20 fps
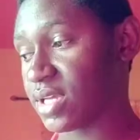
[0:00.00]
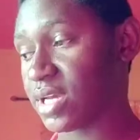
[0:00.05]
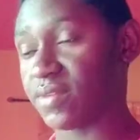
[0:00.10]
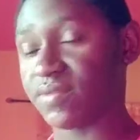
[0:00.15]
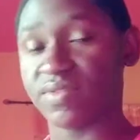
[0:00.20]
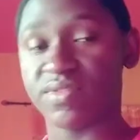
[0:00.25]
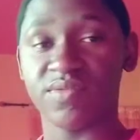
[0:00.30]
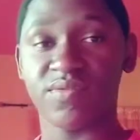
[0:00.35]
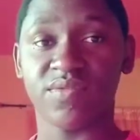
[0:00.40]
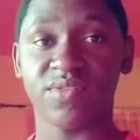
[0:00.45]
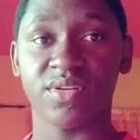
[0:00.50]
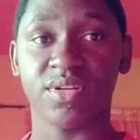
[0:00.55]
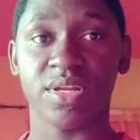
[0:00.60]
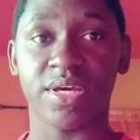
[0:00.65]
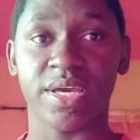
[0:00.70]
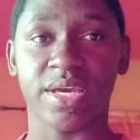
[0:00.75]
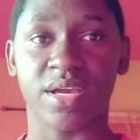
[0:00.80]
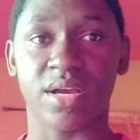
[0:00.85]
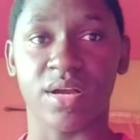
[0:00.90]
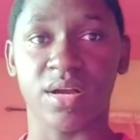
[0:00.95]
for the video
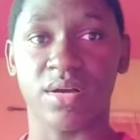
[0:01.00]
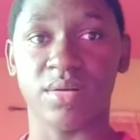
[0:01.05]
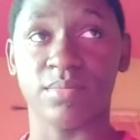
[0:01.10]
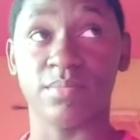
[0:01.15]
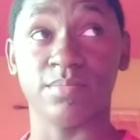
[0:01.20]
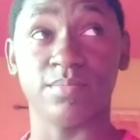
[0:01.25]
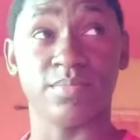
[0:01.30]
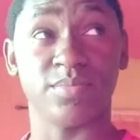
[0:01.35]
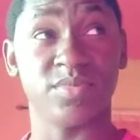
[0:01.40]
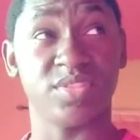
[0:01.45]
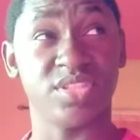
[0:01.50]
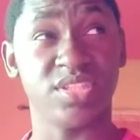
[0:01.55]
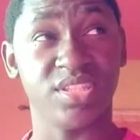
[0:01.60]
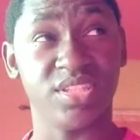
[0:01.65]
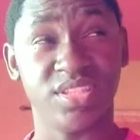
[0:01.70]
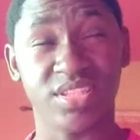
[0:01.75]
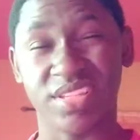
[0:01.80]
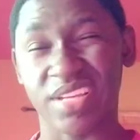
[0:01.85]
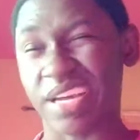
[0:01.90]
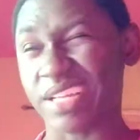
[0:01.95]
like
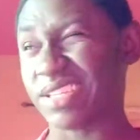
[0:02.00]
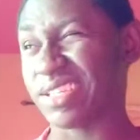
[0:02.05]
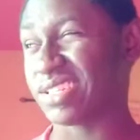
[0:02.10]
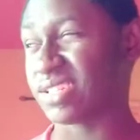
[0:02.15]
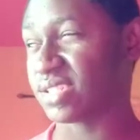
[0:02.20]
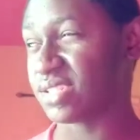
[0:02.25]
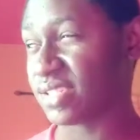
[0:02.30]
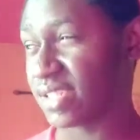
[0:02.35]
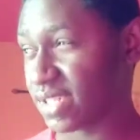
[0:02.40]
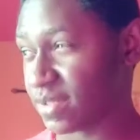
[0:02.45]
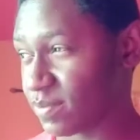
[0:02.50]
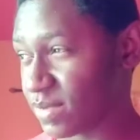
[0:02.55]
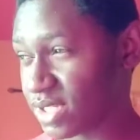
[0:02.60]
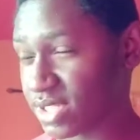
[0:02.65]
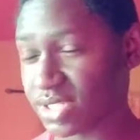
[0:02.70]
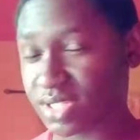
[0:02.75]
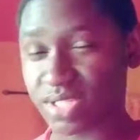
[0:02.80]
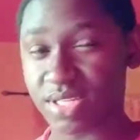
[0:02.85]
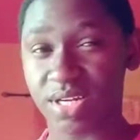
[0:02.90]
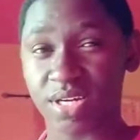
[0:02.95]
I think 10
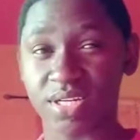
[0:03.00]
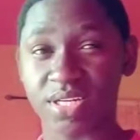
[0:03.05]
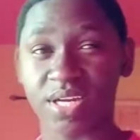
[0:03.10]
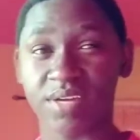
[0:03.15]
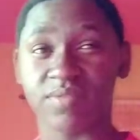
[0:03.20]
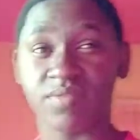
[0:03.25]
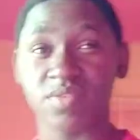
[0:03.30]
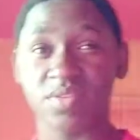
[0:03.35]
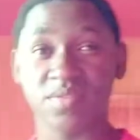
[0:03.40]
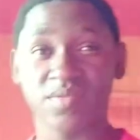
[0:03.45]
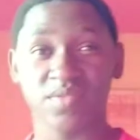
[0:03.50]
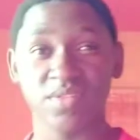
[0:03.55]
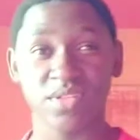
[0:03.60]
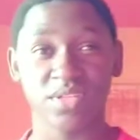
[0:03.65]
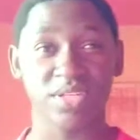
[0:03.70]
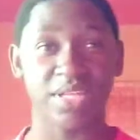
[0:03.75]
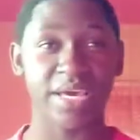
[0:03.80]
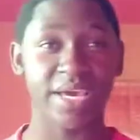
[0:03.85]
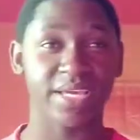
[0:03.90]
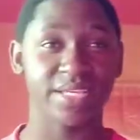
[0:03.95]
minutes long, yeah, for the video
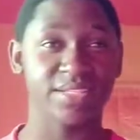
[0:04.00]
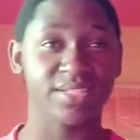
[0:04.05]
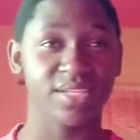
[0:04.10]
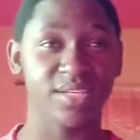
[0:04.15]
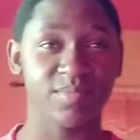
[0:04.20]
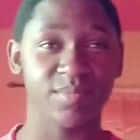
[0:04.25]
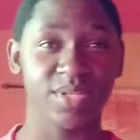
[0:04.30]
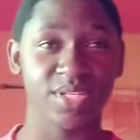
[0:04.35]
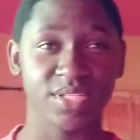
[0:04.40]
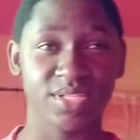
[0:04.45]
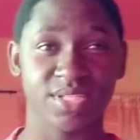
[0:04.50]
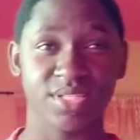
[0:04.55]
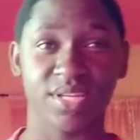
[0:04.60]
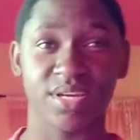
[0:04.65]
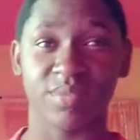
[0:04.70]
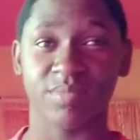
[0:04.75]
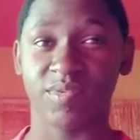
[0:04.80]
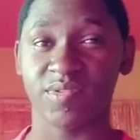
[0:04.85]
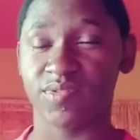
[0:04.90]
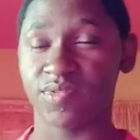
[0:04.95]
like 10 minutes
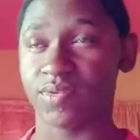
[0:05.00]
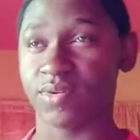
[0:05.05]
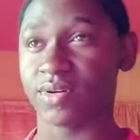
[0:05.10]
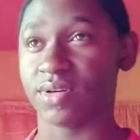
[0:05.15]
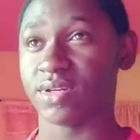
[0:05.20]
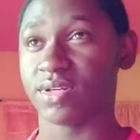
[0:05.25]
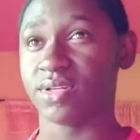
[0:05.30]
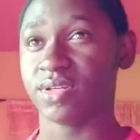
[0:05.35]
long before